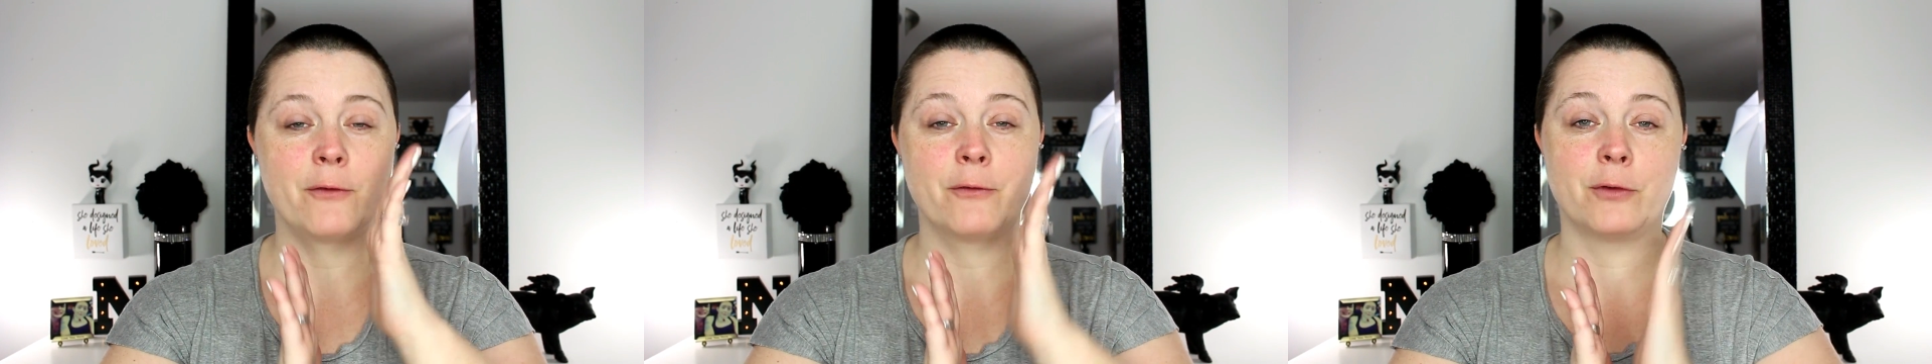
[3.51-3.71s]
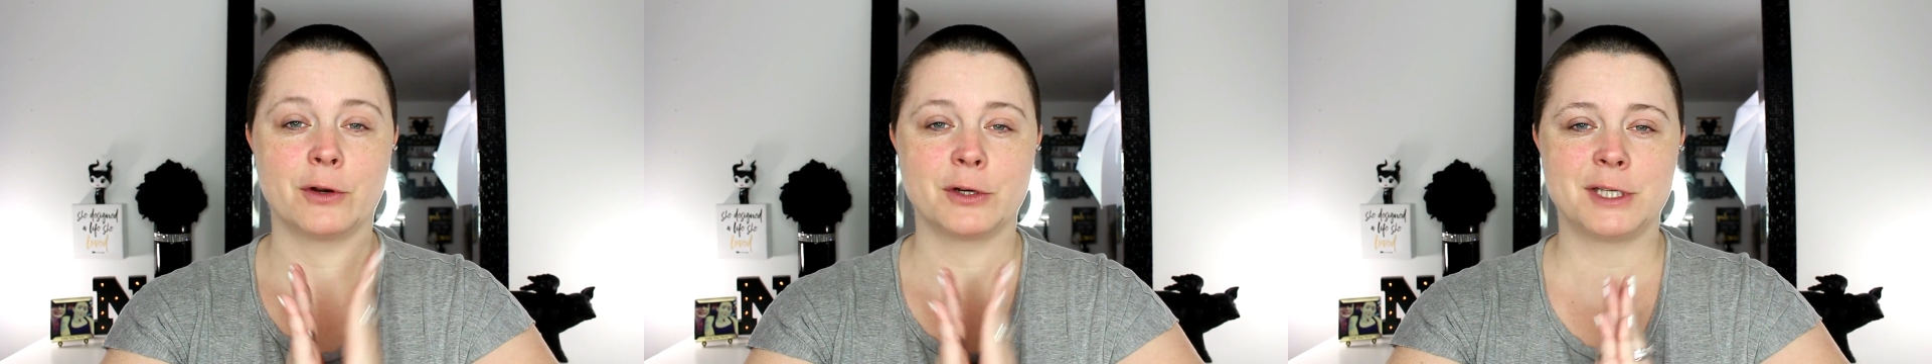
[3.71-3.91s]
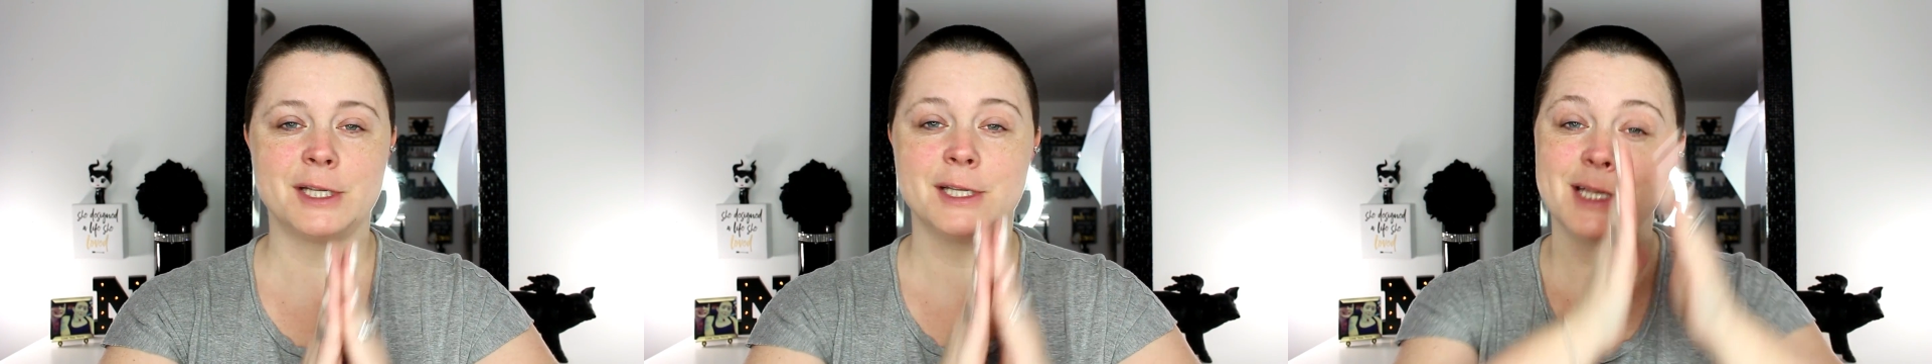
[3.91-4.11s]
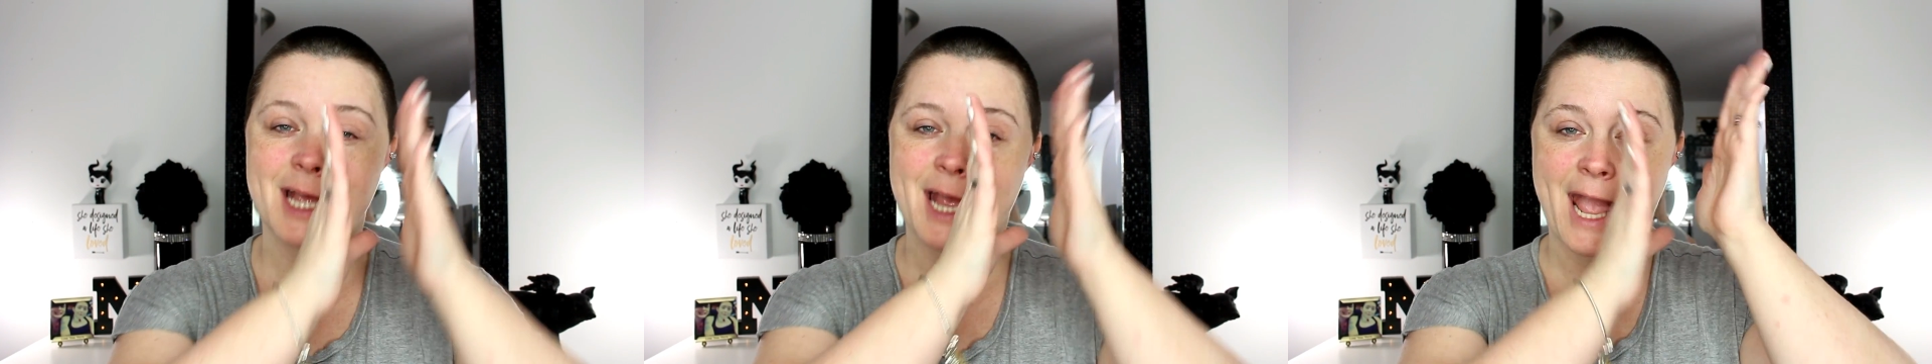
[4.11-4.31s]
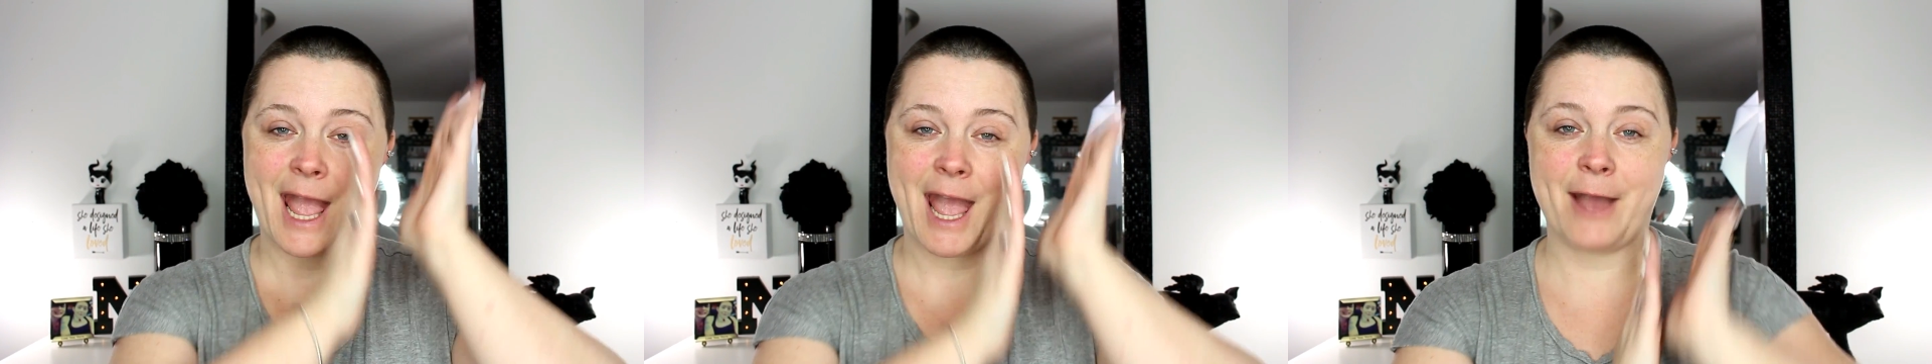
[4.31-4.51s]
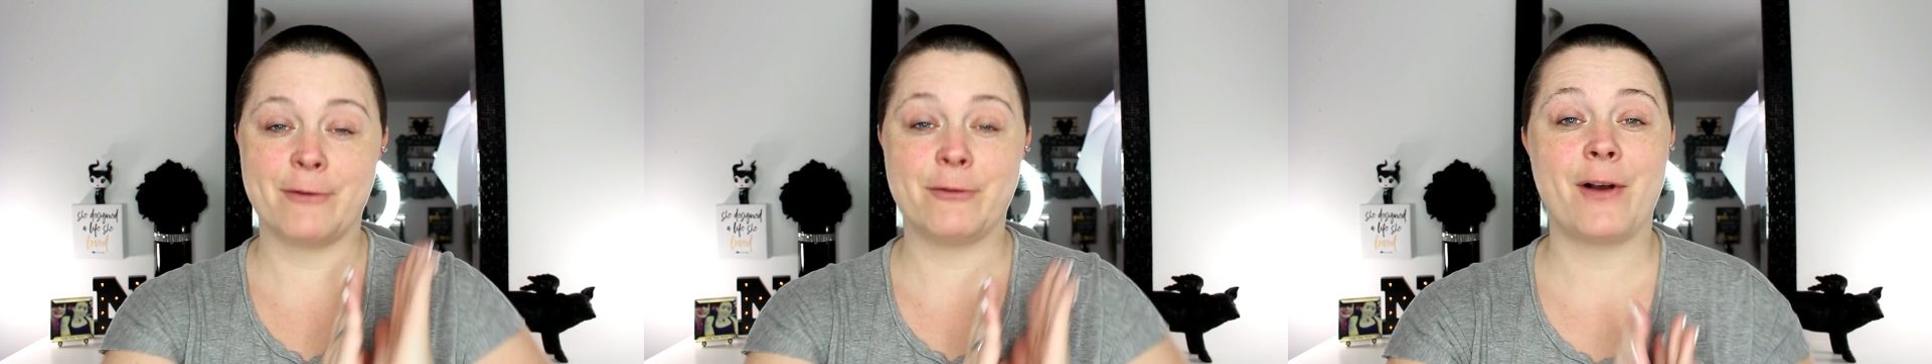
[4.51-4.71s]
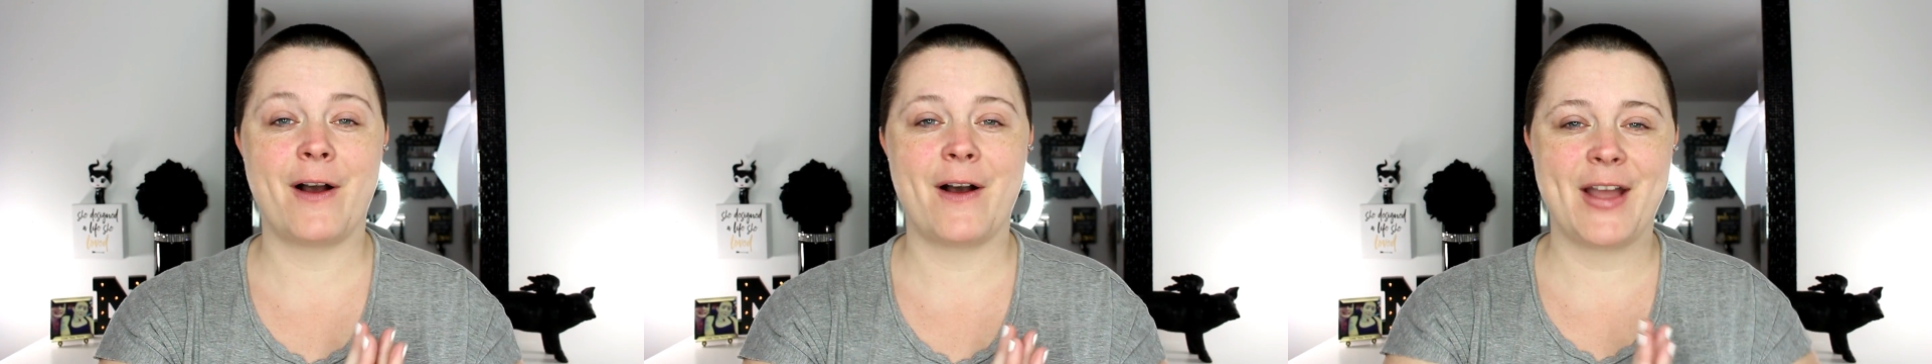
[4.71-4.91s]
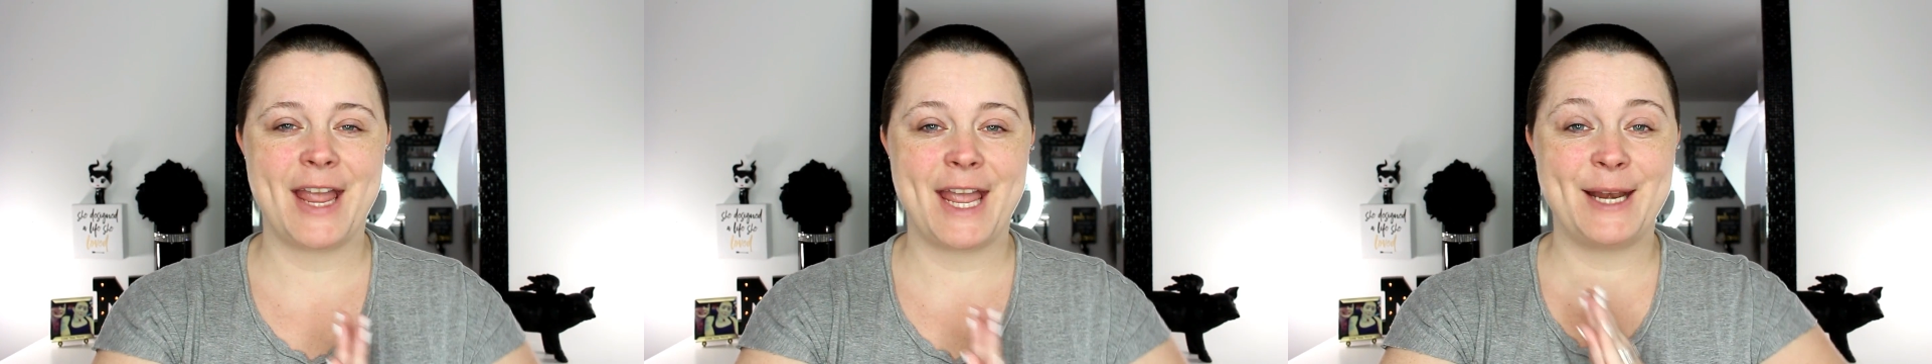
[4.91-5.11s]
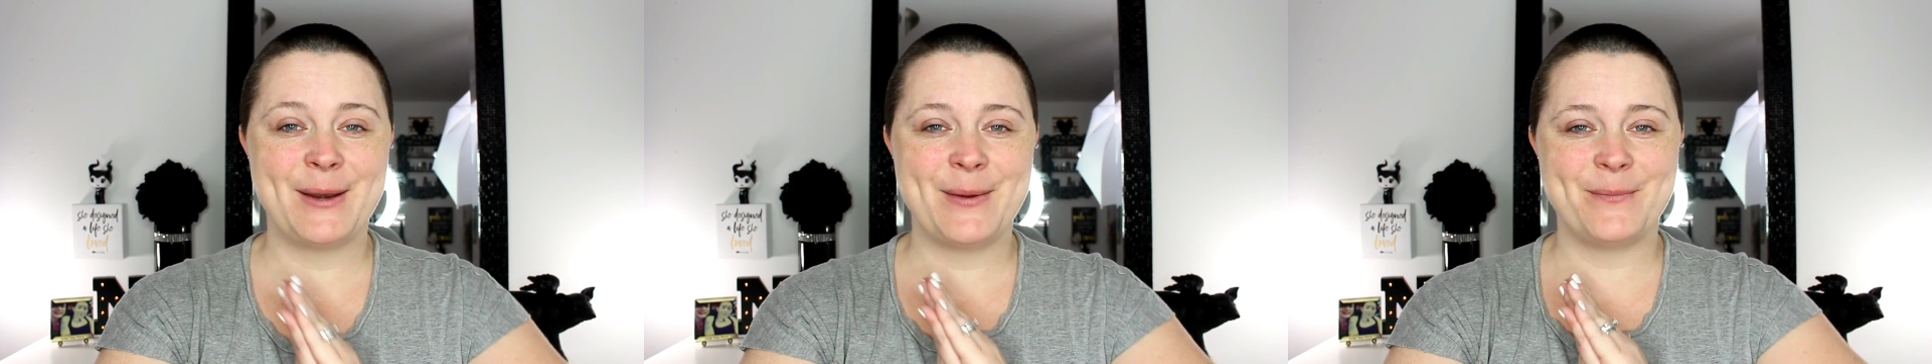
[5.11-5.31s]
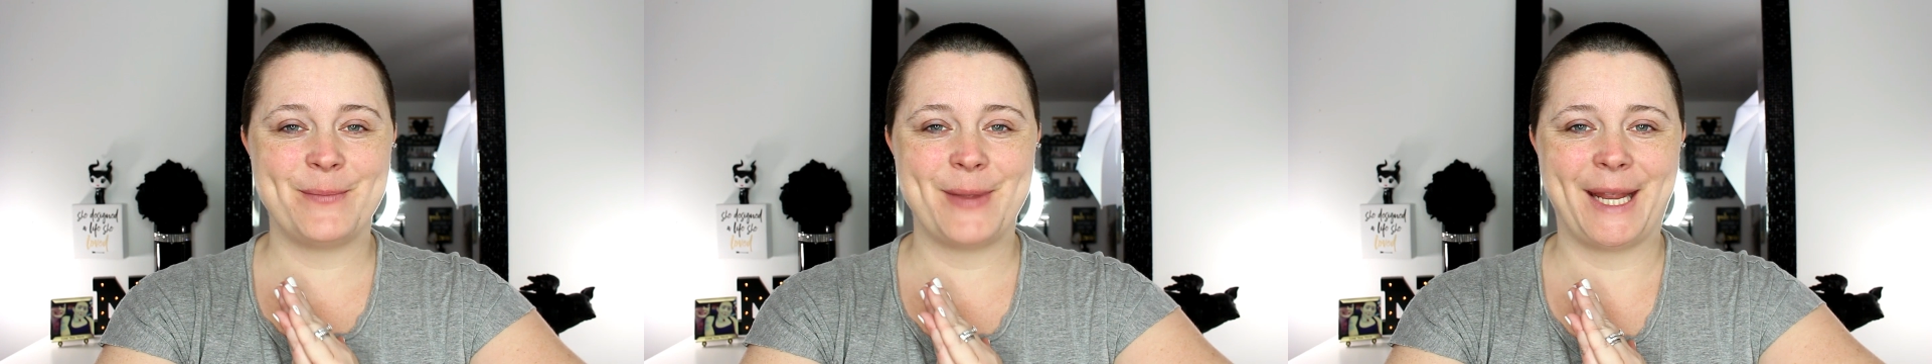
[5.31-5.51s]
versus half
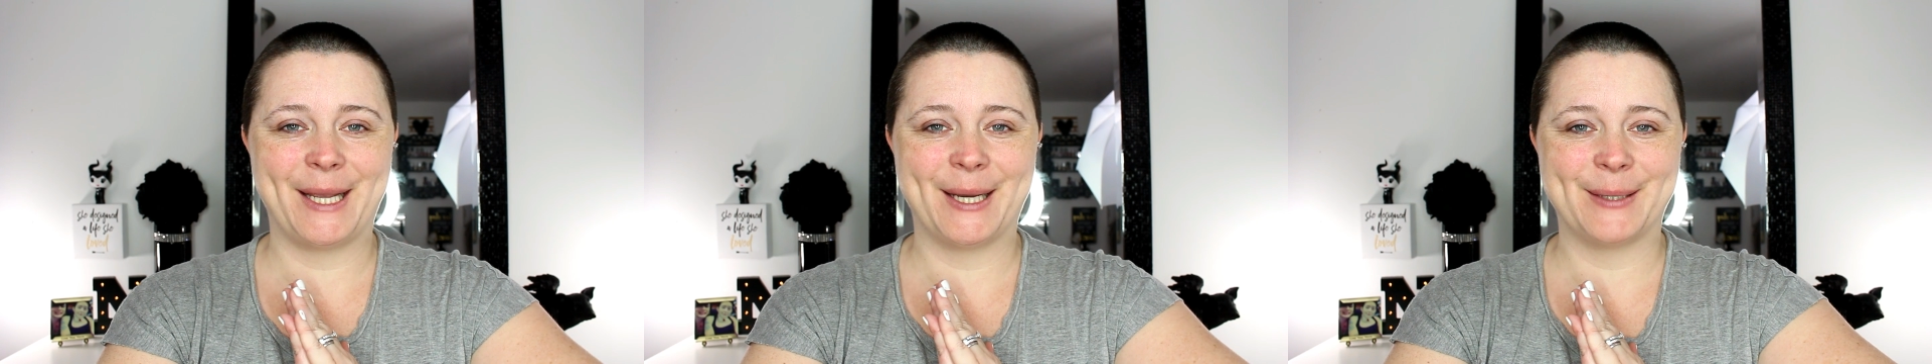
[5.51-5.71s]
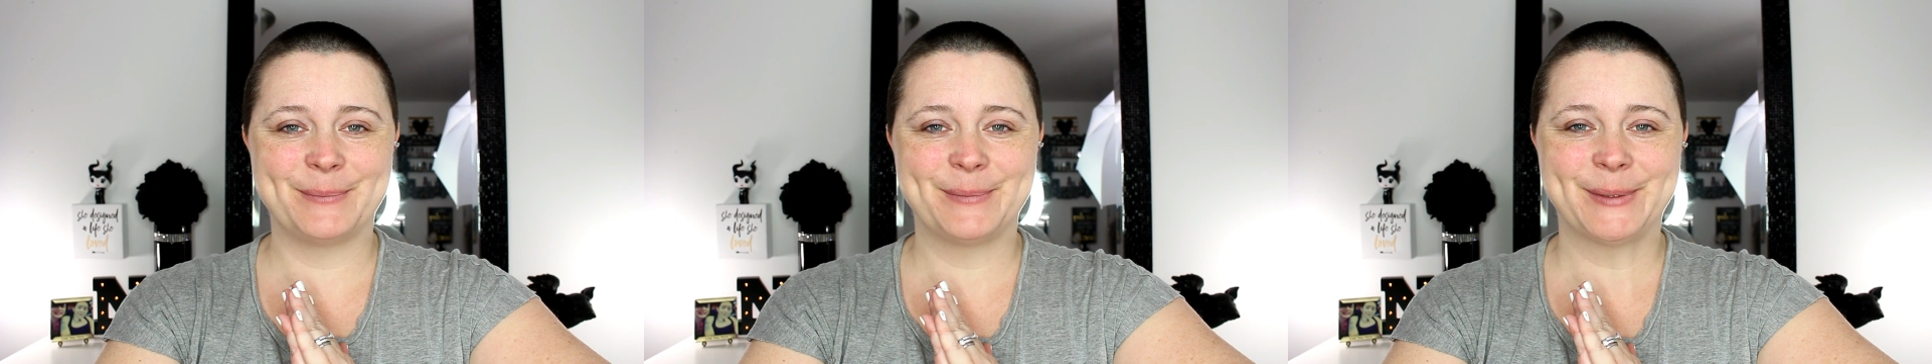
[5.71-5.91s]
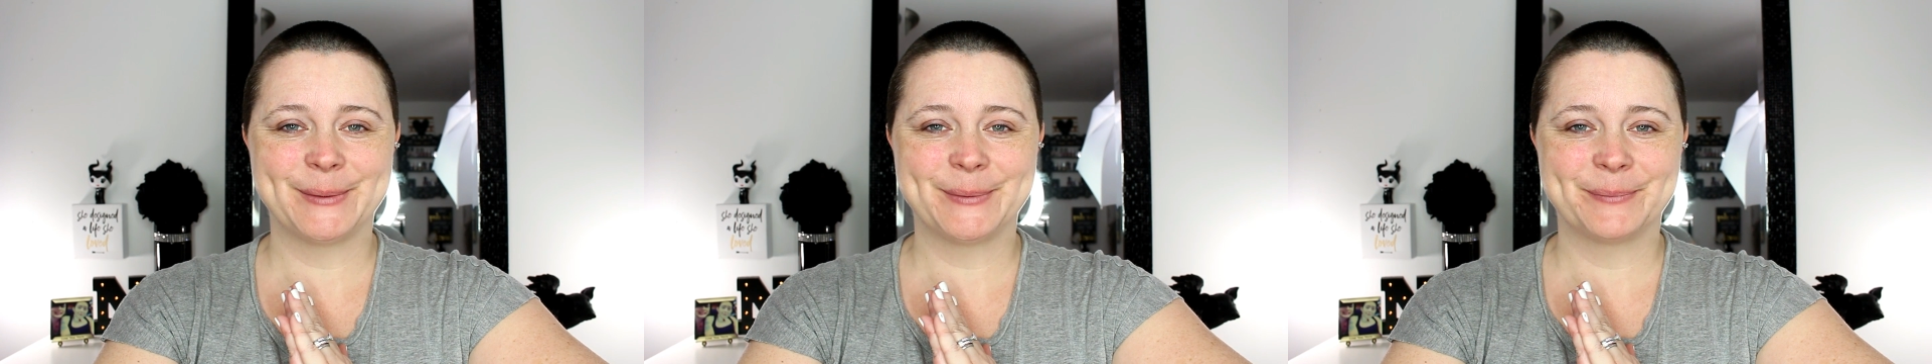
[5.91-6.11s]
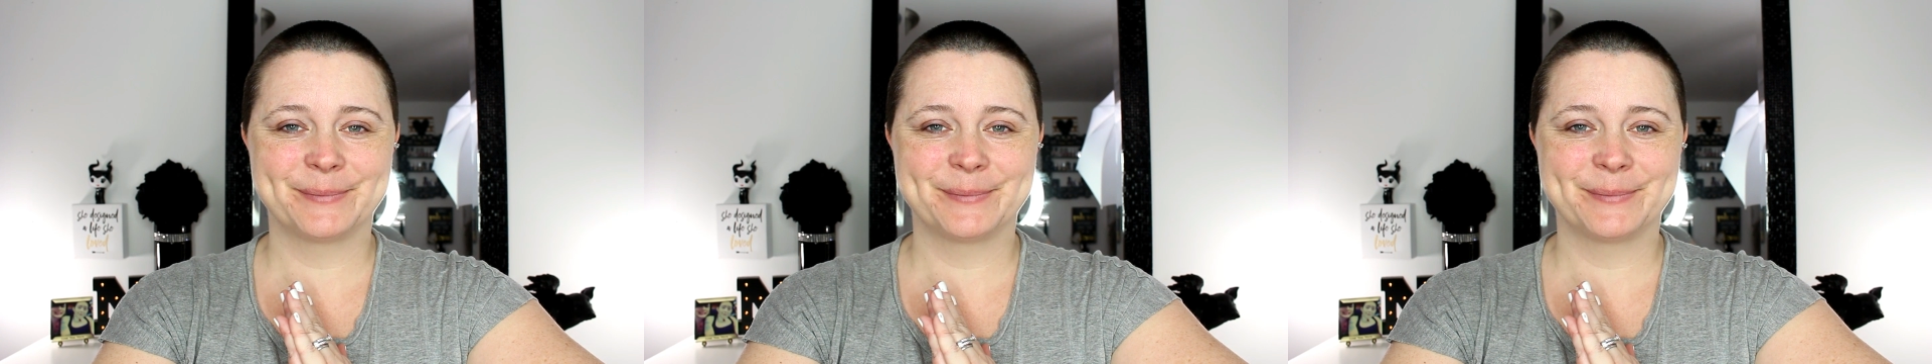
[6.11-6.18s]
high-end makeup.